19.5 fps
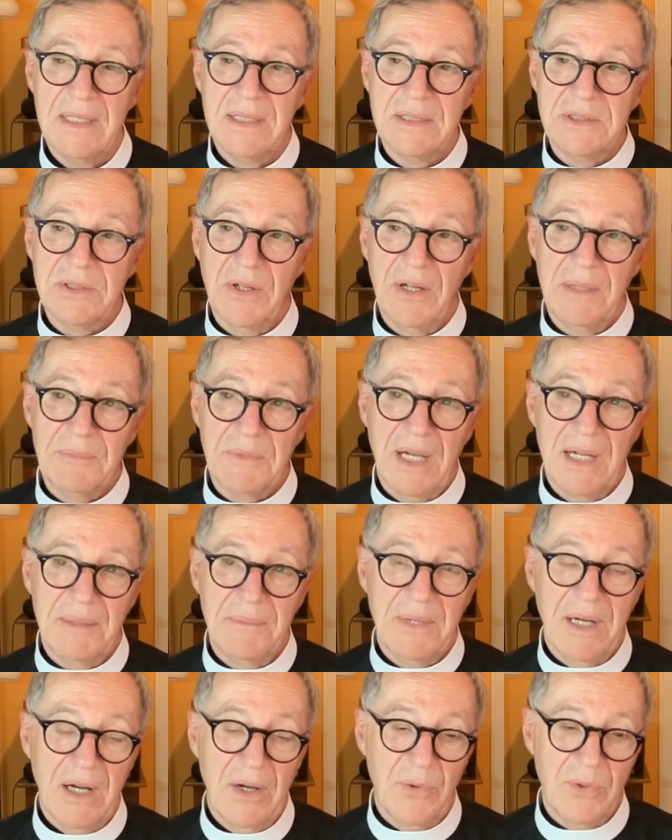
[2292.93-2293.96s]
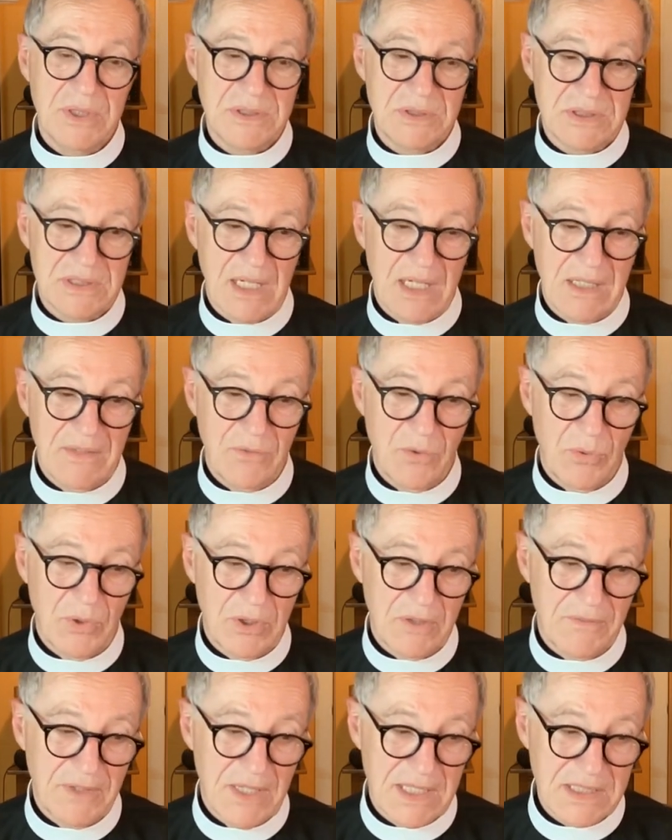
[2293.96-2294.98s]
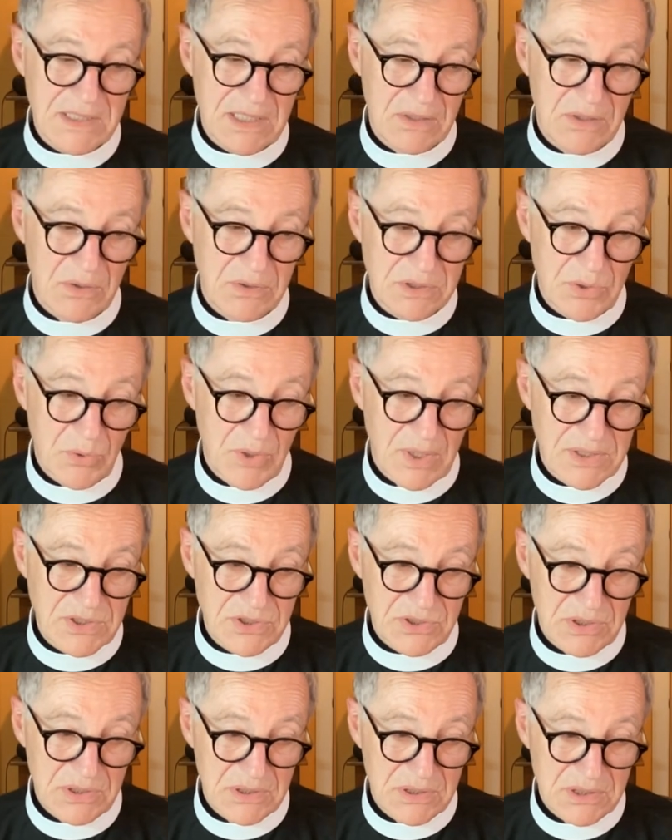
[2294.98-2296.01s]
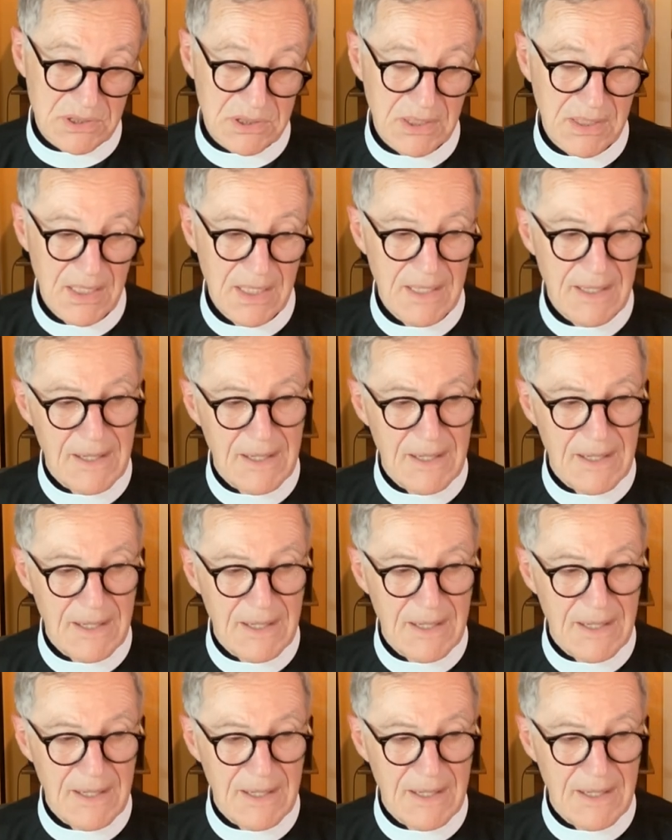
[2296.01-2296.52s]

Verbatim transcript: So I'm, I'm always kind of aware of asking those questions